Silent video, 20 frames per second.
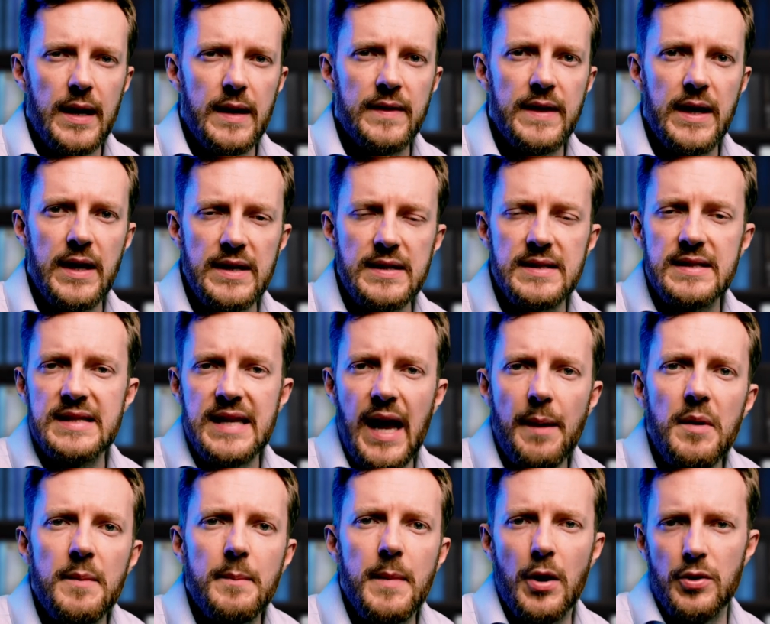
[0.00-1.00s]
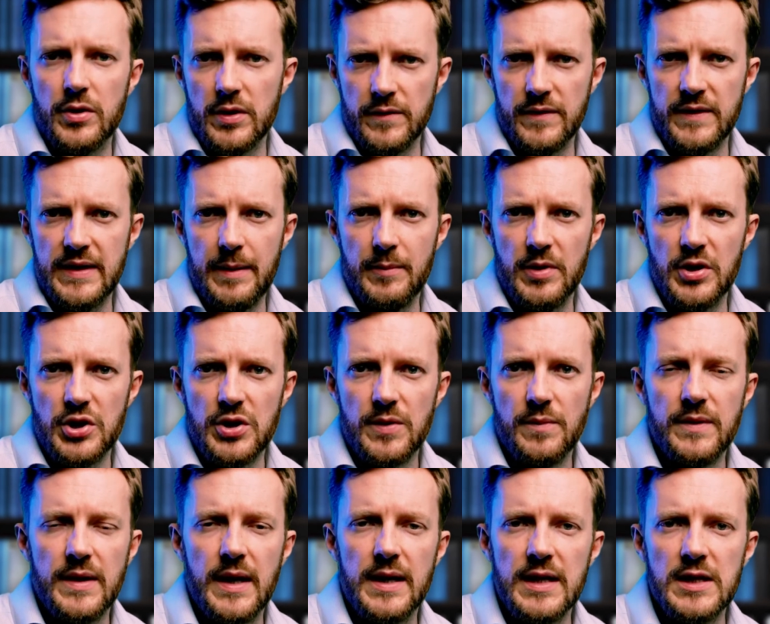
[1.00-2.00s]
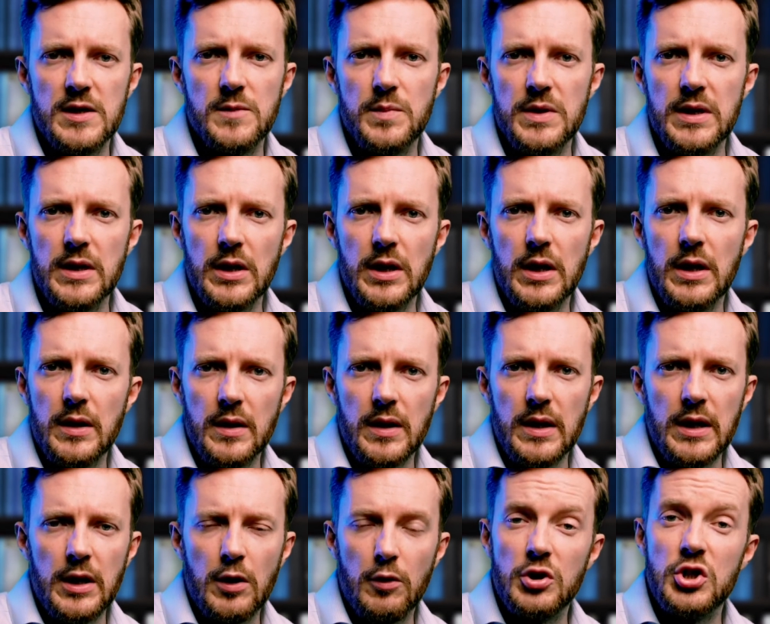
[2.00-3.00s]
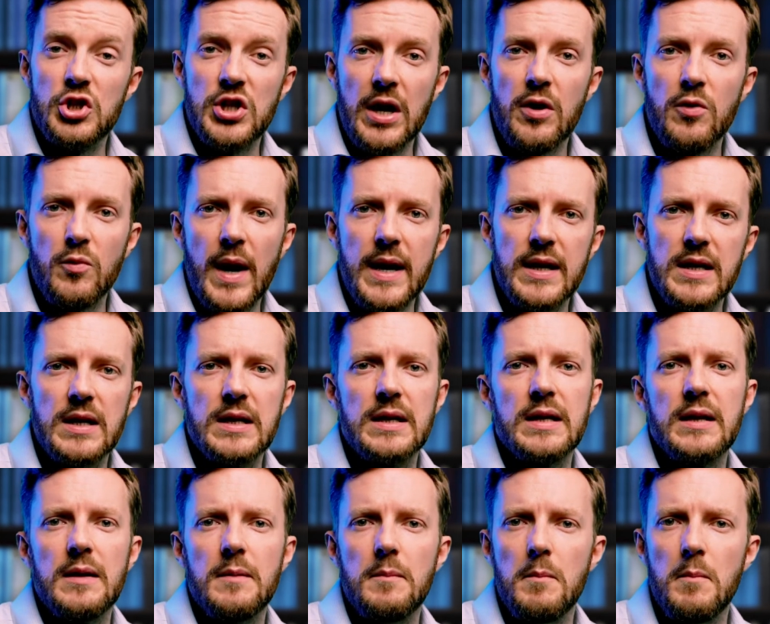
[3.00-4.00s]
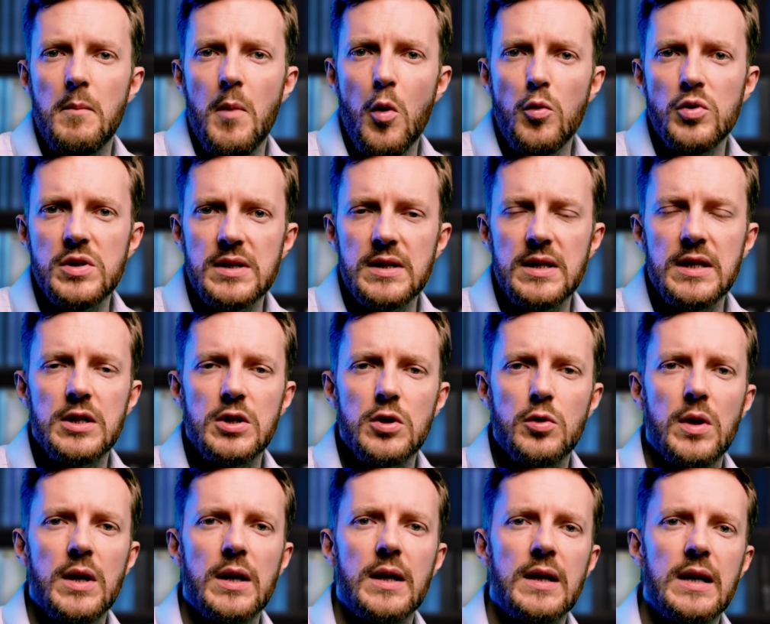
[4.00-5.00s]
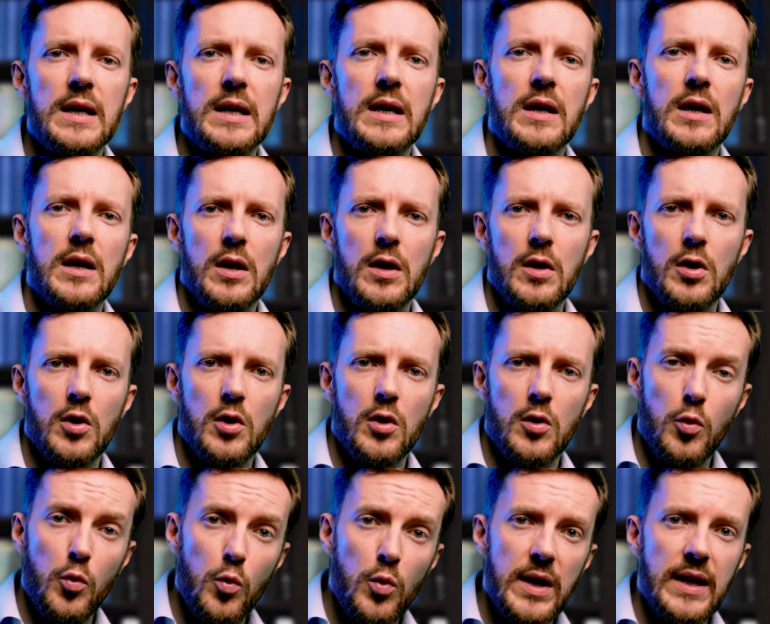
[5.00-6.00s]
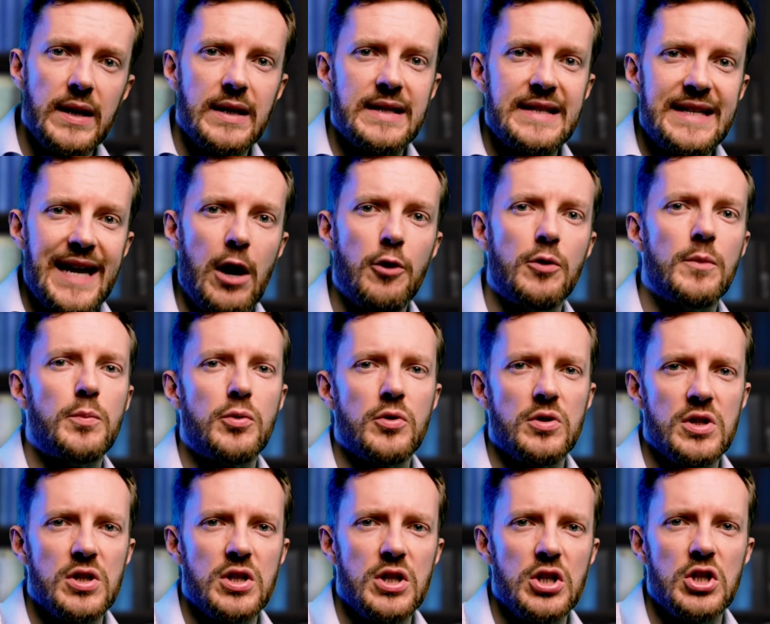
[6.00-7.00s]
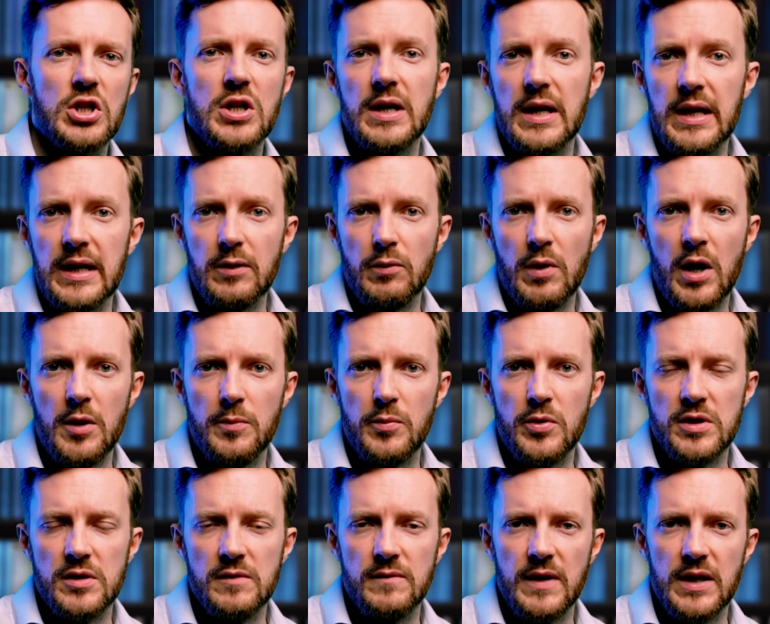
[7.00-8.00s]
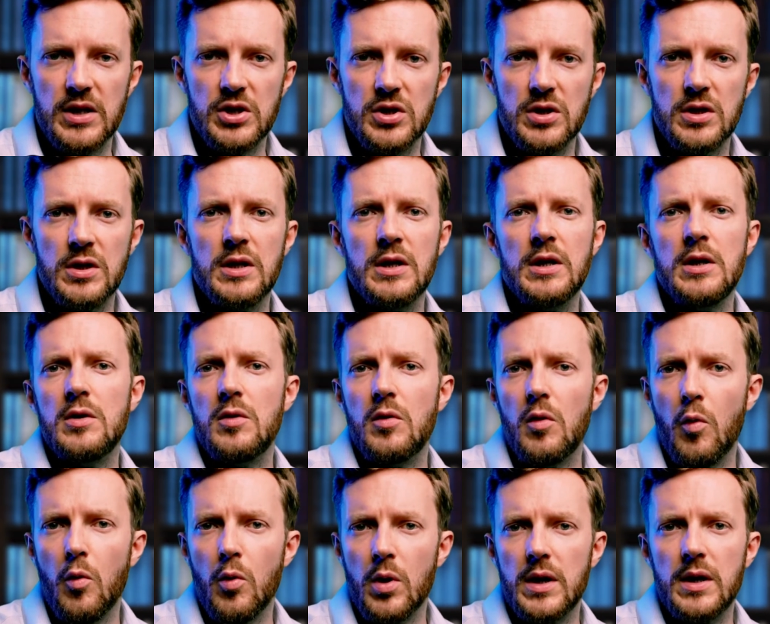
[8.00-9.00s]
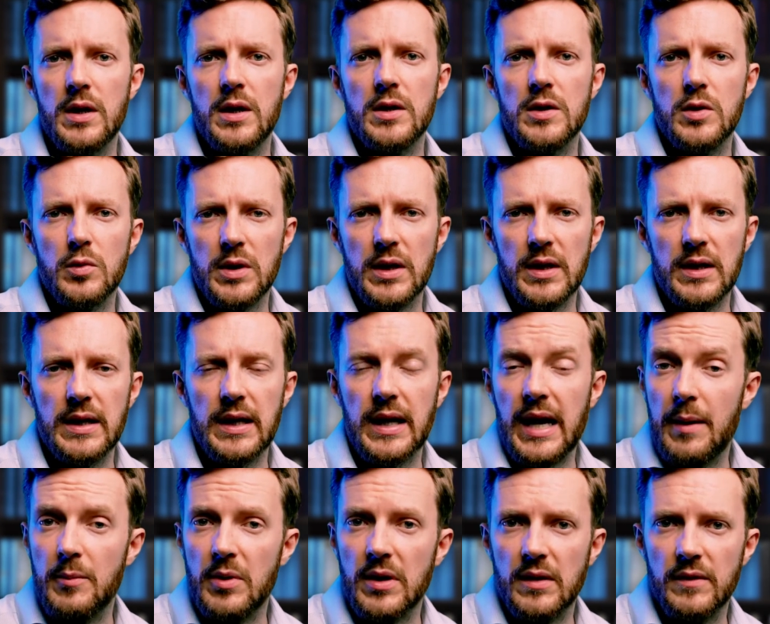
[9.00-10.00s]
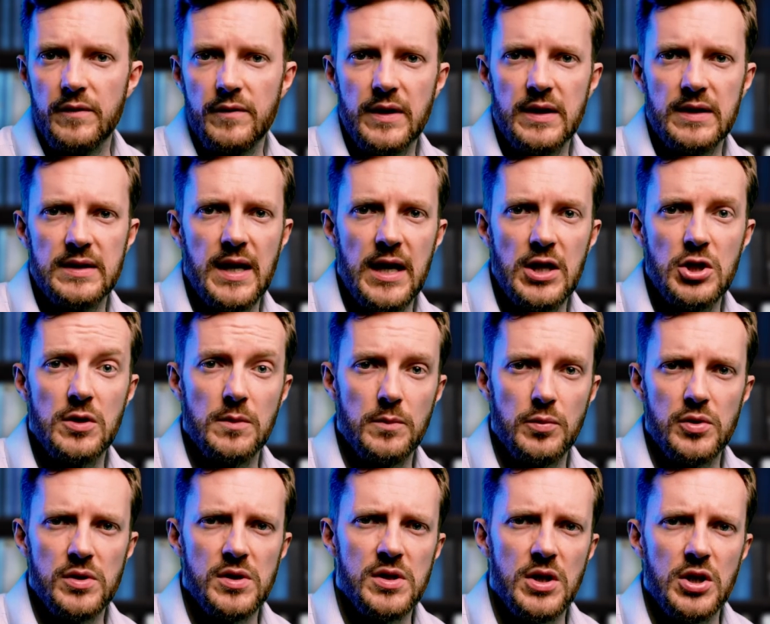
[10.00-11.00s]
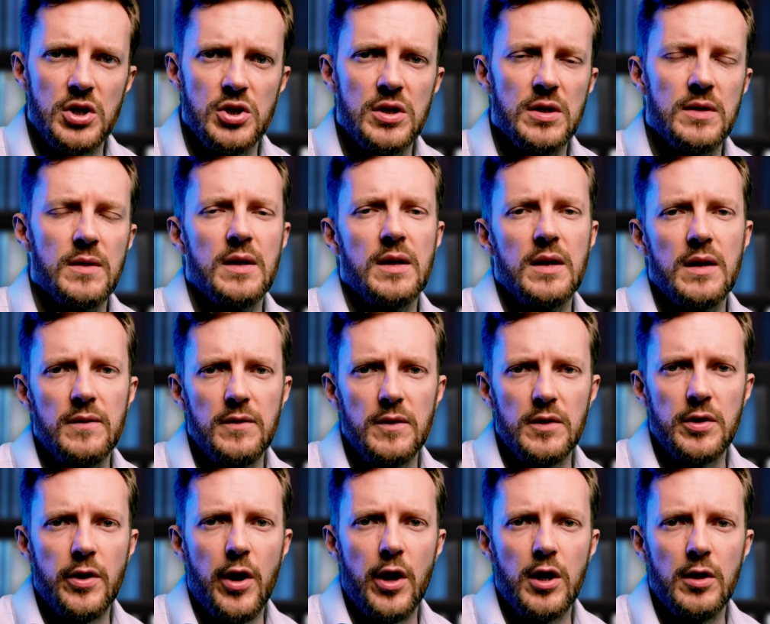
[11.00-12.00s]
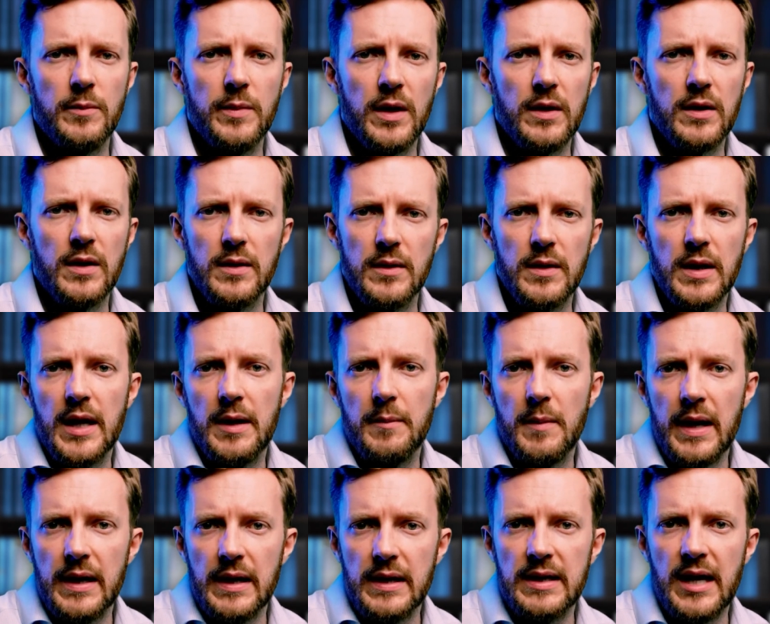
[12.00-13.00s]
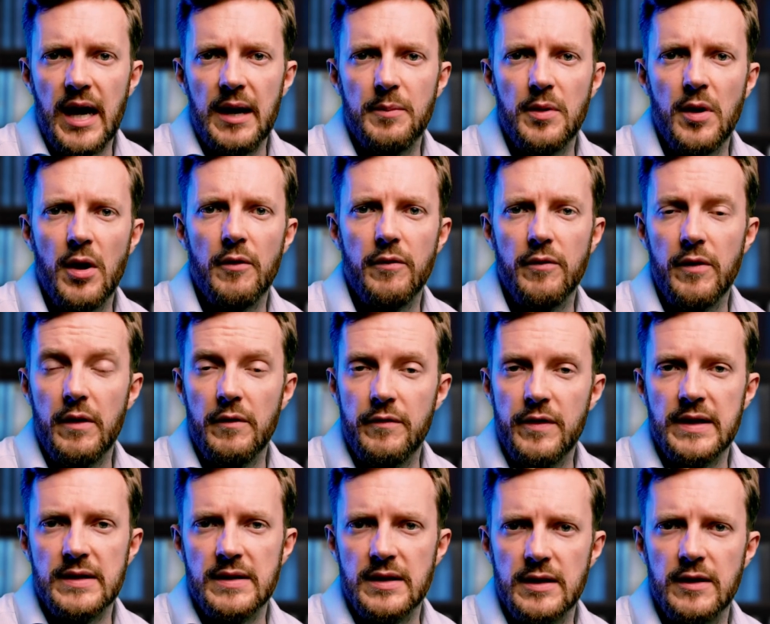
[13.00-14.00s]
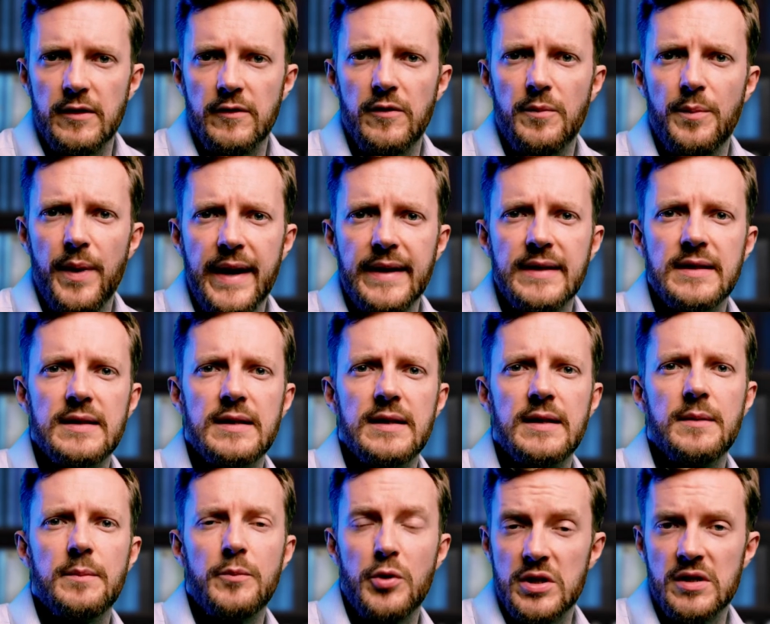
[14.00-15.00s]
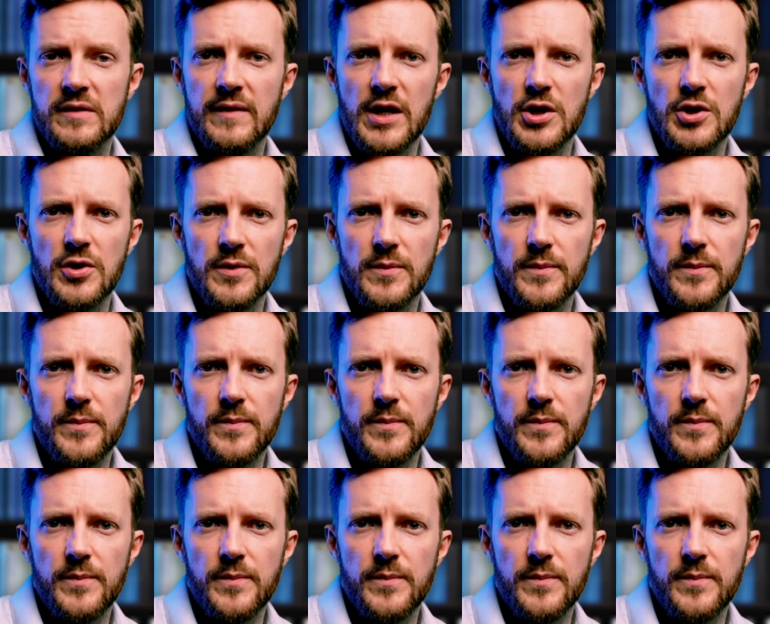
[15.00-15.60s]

there is some amount of damage that is being you know, generated mostly during the cooling down procedure in cryopreservation or during the chemical fixation procedure if you talk about um, any type of fixative-based preservation.